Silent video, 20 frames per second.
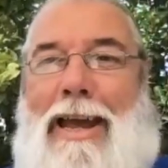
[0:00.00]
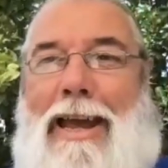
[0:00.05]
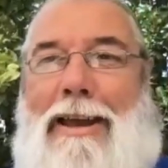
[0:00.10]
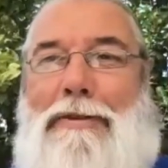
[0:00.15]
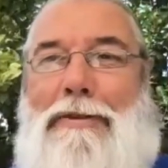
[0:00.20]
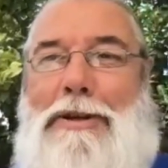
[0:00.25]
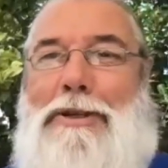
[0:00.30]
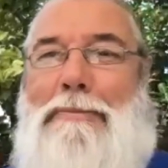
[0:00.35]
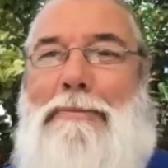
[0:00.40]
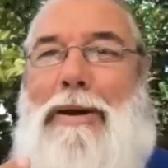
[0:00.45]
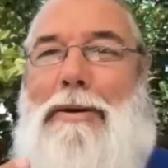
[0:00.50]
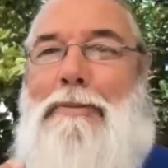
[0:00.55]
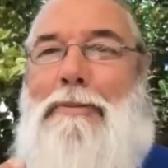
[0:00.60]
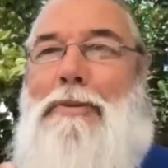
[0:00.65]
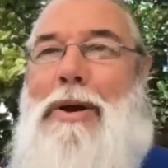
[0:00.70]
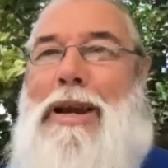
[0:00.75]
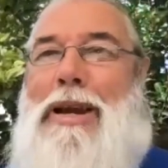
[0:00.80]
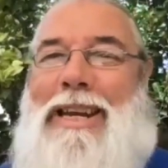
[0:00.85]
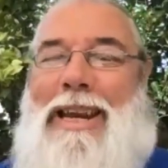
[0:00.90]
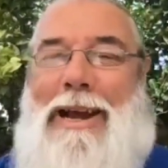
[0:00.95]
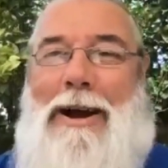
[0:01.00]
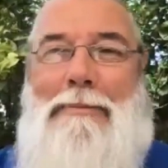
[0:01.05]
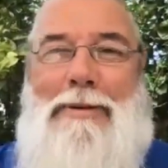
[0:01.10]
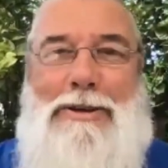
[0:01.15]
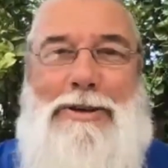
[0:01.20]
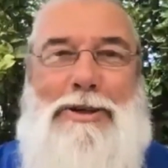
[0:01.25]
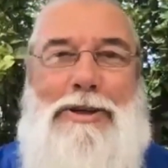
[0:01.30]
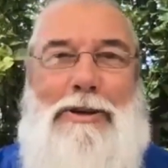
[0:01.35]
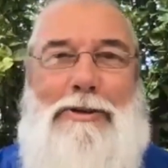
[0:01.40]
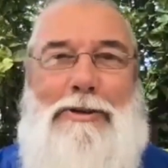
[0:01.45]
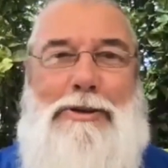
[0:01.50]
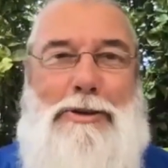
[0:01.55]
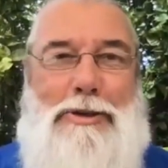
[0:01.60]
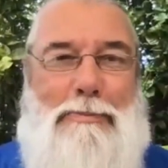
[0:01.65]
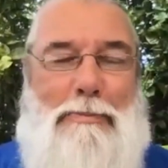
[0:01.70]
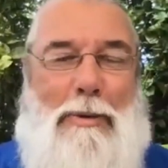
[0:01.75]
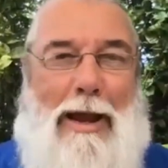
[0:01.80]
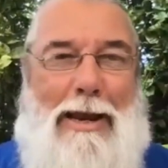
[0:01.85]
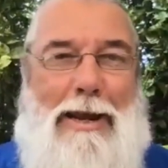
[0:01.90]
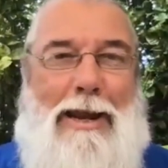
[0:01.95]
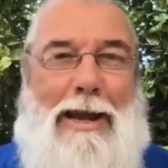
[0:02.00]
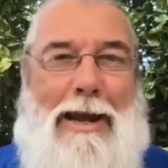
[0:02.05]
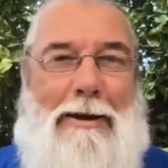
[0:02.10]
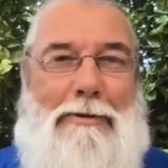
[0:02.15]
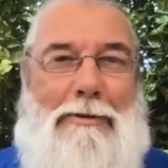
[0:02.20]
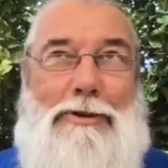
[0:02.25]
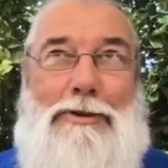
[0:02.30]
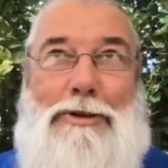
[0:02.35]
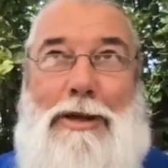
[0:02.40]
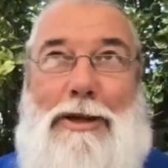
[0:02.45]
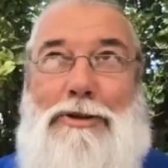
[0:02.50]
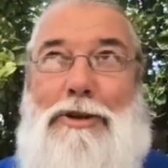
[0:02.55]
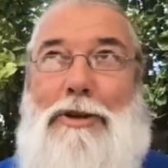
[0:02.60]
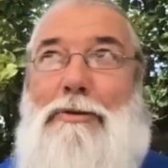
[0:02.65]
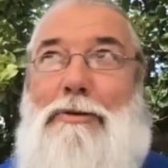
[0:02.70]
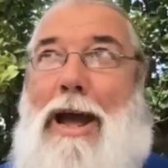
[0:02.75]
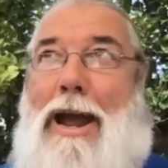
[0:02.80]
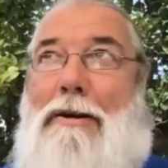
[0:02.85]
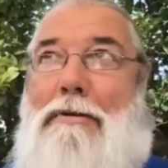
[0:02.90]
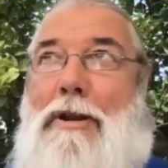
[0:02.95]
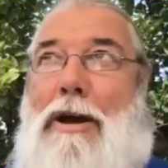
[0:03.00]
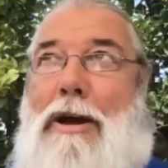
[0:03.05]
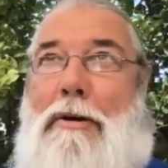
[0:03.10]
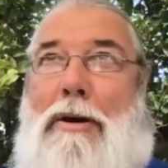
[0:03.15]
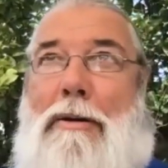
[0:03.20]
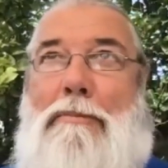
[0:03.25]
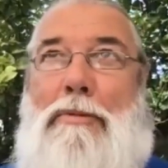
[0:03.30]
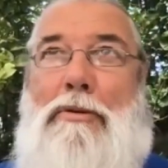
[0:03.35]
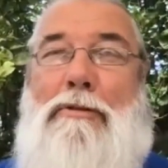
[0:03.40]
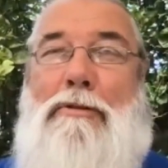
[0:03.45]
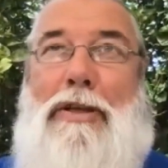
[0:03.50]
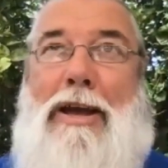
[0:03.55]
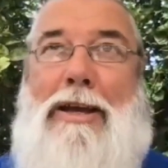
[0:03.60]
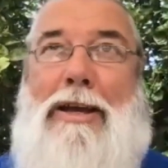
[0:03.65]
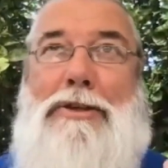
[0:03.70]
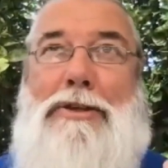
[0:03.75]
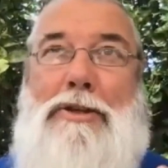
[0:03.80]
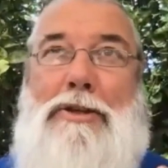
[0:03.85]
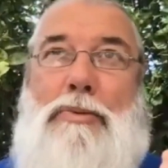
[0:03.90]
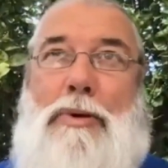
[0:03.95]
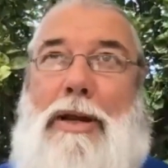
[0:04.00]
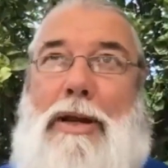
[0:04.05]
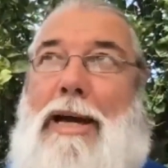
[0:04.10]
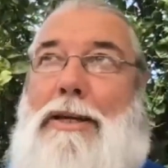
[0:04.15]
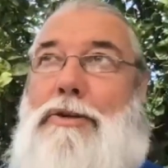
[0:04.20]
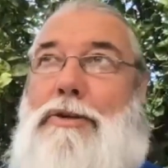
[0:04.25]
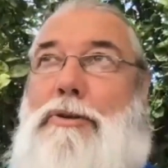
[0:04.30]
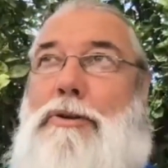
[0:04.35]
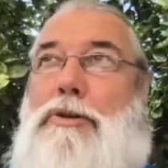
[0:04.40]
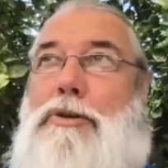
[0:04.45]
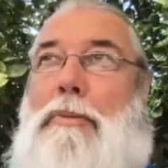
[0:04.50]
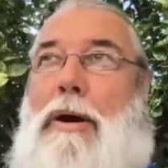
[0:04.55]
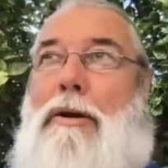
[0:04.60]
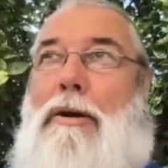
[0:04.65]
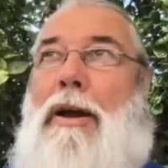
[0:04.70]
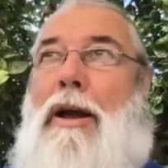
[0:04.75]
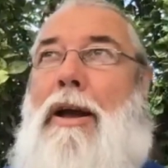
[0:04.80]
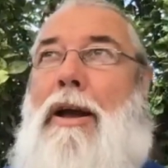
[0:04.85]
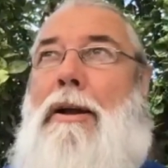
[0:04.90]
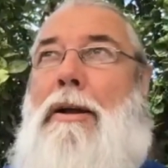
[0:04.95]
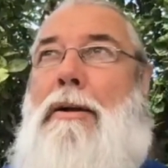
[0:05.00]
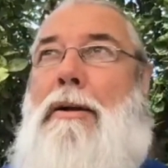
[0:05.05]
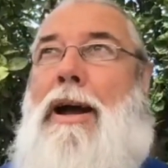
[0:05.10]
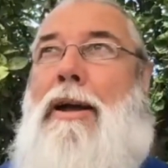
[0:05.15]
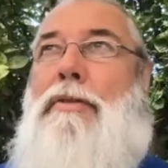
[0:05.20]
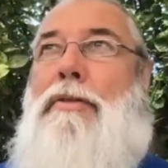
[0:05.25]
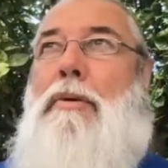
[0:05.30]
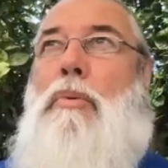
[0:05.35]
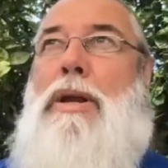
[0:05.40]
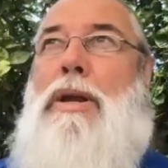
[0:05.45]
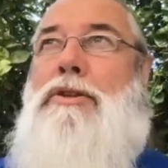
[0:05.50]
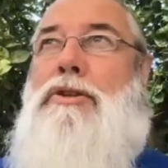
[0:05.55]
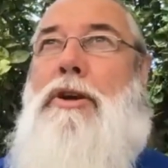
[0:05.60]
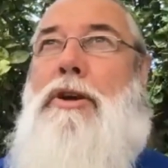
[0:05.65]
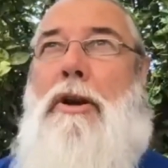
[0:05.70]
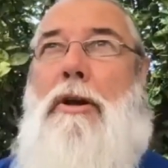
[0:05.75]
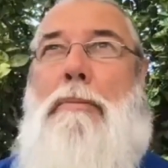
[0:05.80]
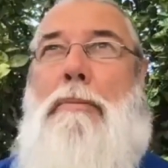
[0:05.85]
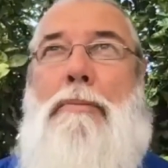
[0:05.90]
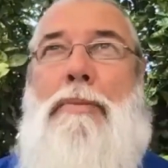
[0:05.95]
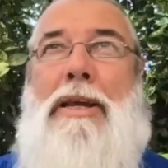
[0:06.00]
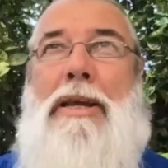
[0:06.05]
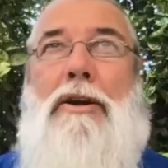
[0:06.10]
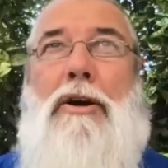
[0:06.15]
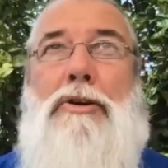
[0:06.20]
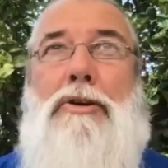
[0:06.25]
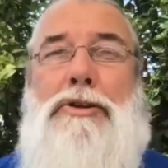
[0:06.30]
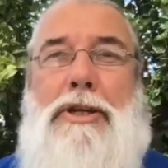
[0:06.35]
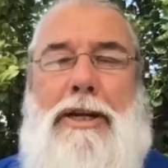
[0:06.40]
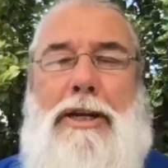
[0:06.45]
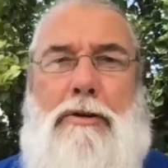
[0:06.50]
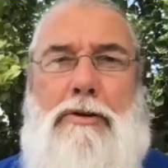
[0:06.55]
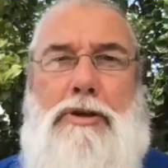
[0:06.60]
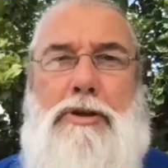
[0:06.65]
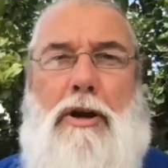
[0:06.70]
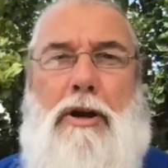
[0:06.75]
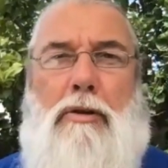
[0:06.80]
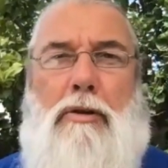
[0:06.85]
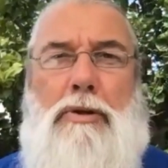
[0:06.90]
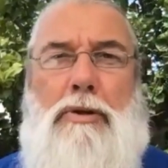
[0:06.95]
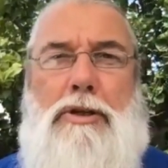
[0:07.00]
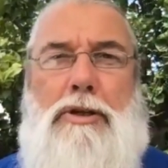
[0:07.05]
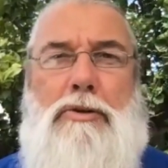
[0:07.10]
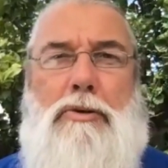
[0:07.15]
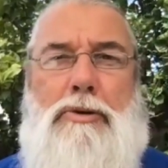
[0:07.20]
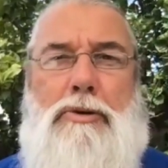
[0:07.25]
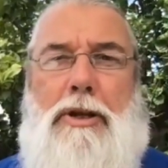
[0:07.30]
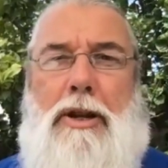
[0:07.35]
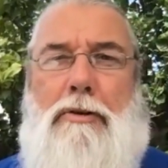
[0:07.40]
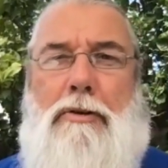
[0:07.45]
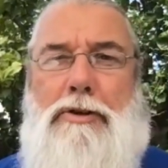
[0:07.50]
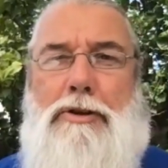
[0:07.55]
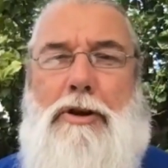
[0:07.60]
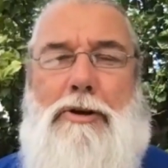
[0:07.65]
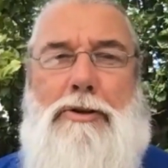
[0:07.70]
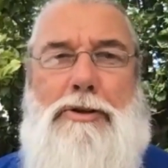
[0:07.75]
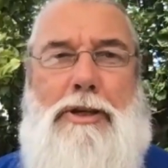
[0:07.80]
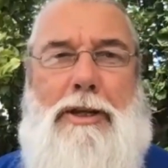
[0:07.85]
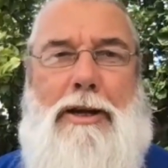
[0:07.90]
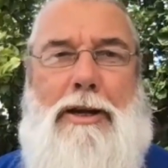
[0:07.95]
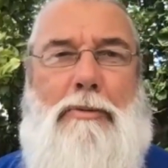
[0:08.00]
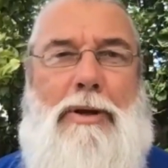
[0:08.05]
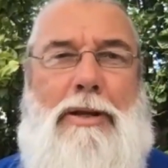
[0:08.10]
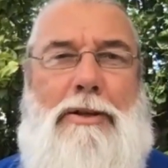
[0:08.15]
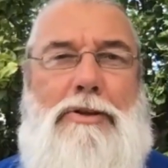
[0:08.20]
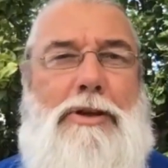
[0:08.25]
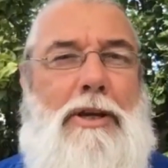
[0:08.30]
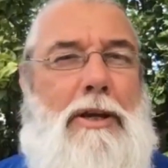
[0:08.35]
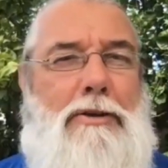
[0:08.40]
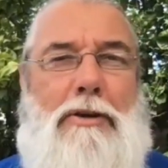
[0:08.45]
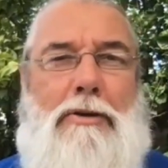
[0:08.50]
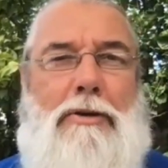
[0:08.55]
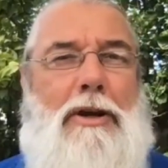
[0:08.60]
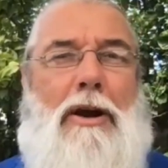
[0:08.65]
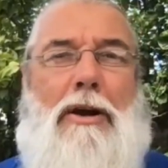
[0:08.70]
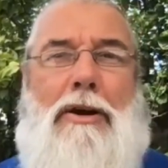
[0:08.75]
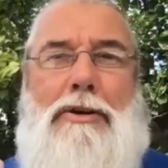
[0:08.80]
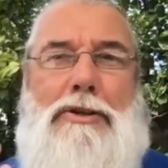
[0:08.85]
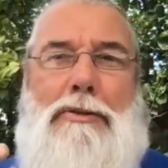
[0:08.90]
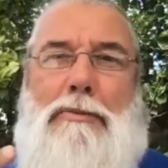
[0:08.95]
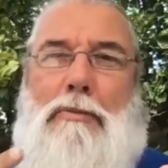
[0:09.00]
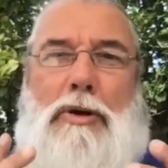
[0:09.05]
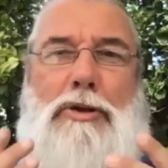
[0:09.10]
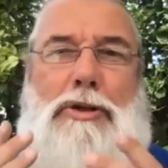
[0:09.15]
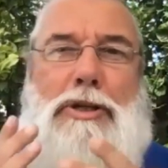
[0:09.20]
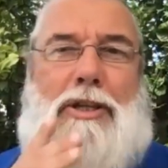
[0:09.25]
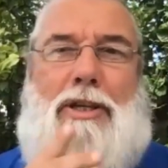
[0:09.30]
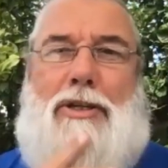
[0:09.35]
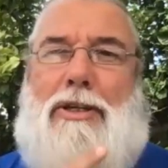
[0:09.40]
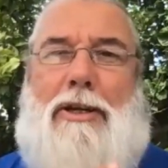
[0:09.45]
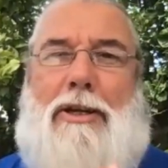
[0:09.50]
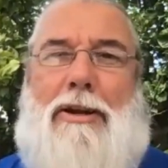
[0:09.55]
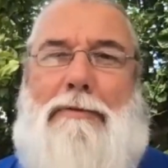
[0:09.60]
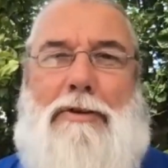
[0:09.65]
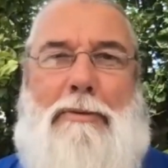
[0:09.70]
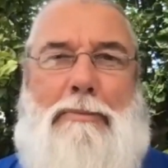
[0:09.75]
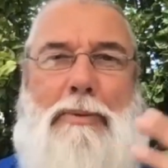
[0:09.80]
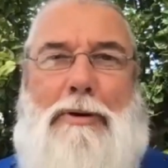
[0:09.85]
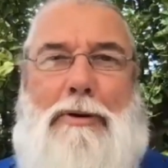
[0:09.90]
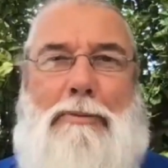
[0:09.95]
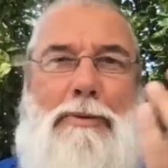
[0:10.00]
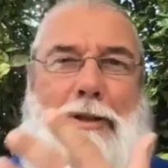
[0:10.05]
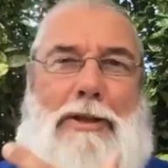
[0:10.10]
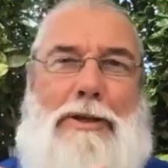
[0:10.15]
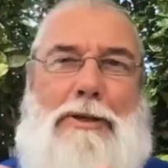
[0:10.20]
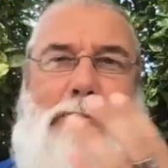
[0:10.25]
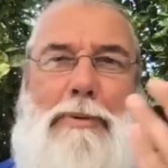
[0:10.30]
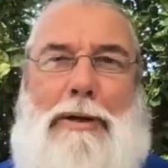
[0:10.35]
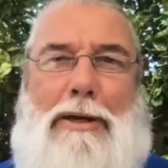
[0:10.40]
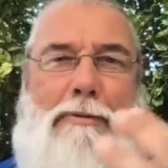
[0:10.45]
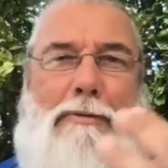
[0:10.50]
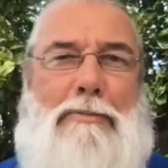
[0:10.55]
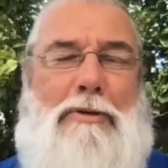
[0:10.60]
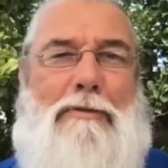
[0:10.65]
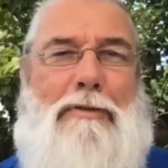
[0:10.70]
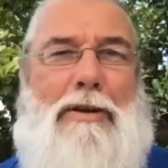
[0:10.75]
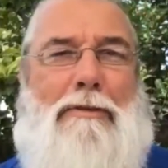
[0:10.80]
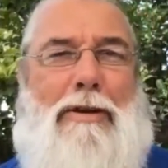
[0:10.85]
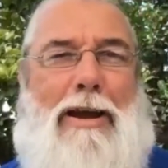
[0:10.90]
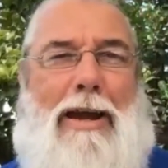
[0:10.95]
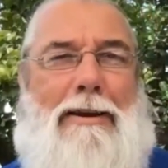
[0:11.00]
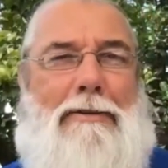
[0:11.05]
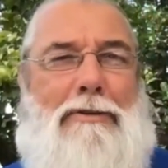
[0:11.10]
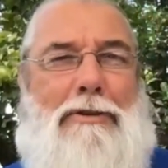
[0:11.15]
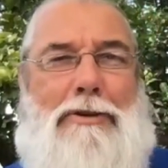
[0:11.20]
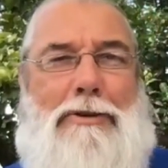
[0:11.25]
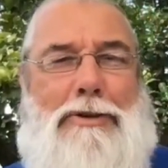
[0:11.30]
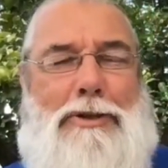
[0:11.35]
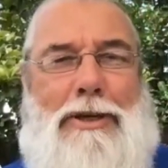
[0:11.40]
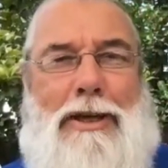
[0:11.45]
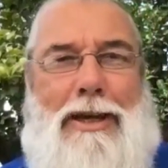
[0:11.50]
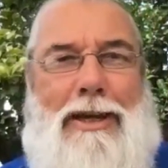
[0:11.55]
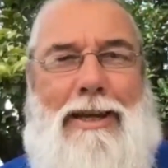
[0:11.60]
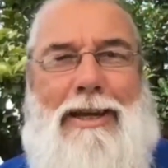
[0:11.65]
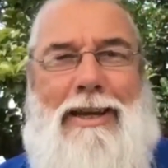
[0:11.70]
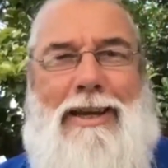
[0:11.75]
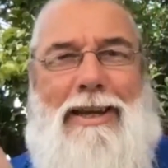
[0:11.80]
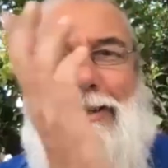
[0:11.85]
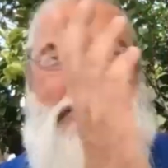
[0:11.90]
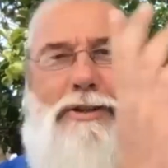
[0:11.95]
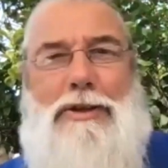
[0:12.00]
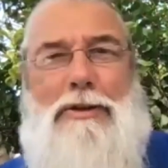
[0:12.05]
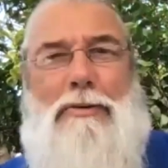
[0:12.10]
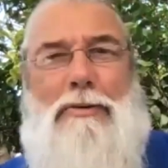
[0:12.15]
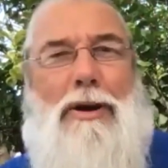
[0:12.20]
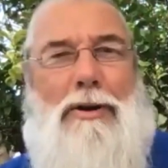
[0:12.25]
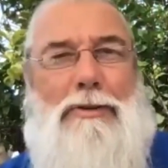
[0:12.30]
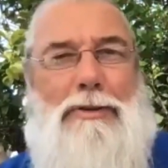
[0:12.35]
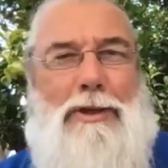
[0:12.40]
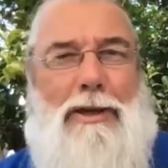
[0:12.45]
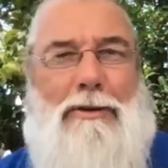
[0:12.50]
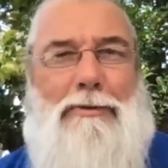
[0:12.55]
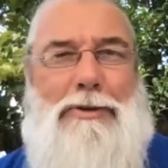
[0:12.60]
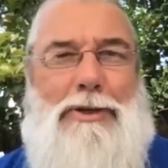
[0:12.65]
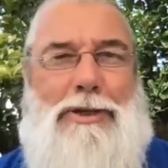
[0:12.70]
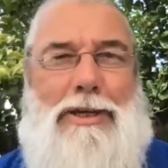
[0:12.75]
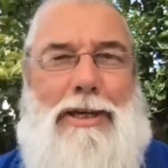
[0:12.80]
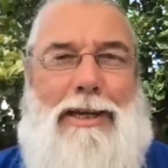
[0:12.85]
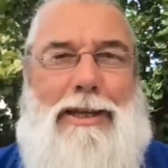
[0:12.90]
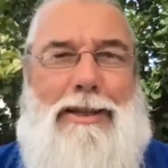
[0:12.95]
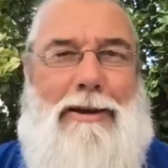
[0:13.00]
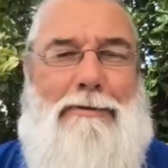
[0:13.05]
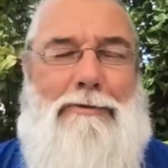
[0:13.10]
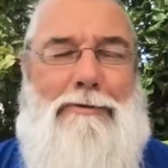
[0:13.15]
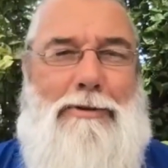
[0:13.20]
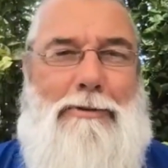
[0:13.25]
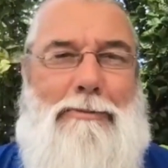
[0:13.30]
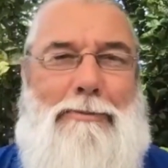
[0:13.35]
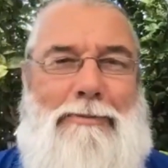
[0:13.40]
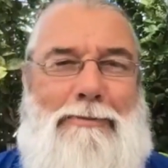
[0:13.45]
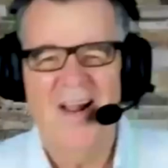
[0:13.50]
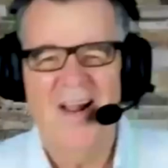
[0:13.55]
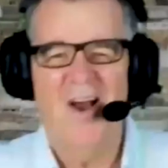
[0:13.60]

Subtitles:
If it's a bit windy, I'm in southern Spain now, as you now know. I moved there since we last sort of spoke, and the wind's got up. I'm in Costa del Sol, which is also known as Costa del Wind. So your guys watching this are going to have to put up with this beard moving around because it's too hot to go and sit in that room.